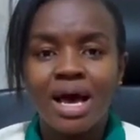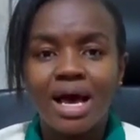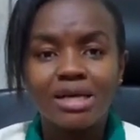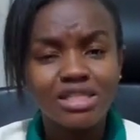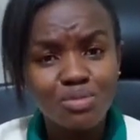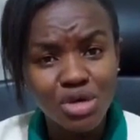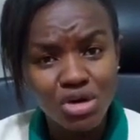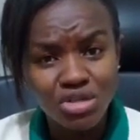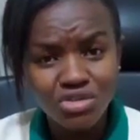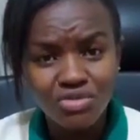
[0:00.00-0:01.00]
It's
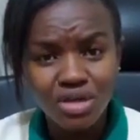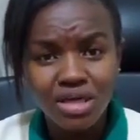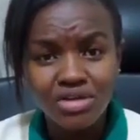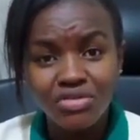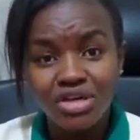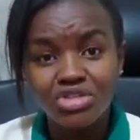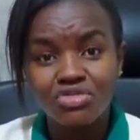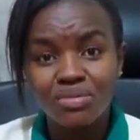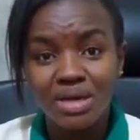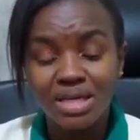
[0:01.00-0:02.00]
because of the effect of
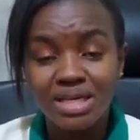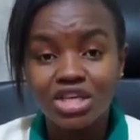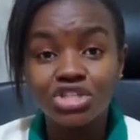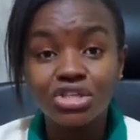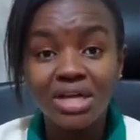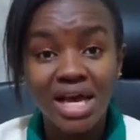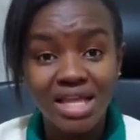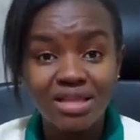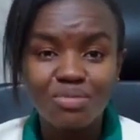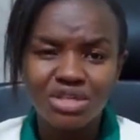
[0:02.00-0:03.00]
the medication
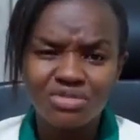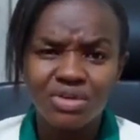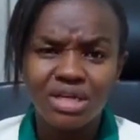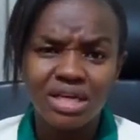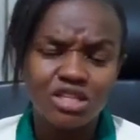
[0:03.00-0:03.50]
and the breastfeeding,